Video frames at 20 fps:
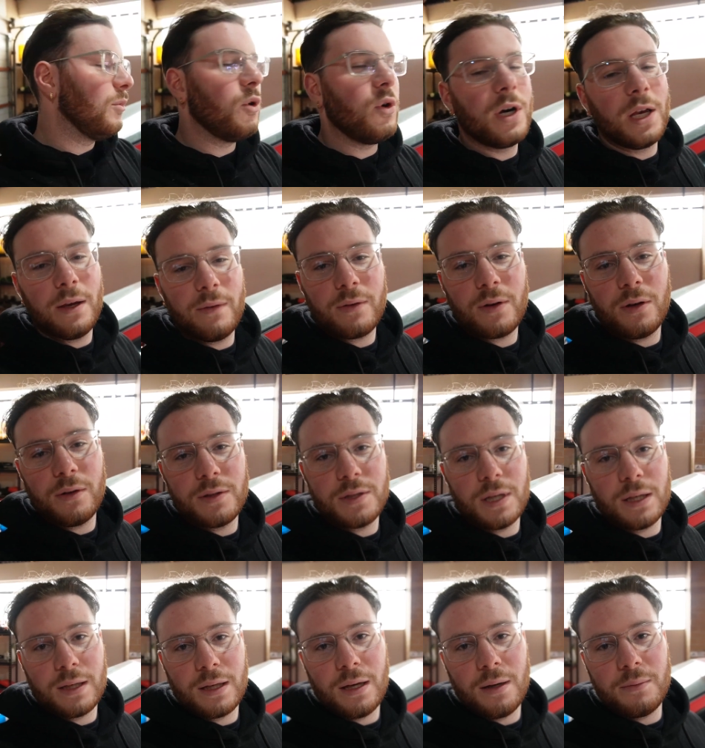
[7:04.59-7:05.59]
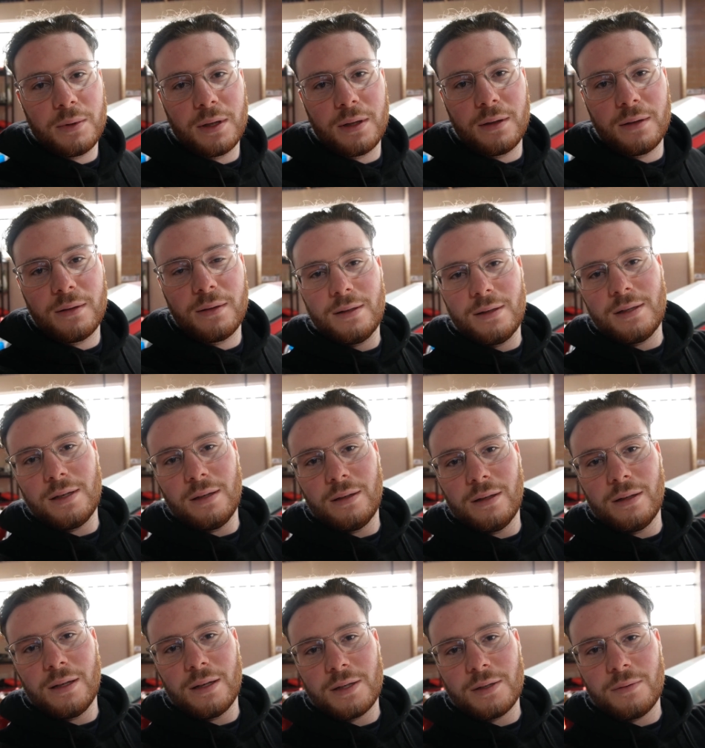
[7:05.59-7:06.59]
More EF content coming. See you in
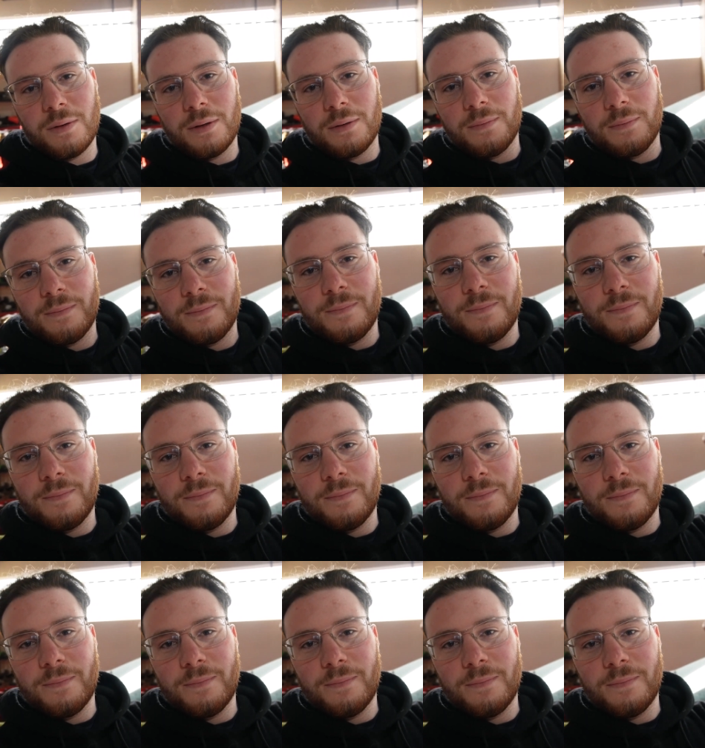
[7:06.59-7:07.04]
the next one.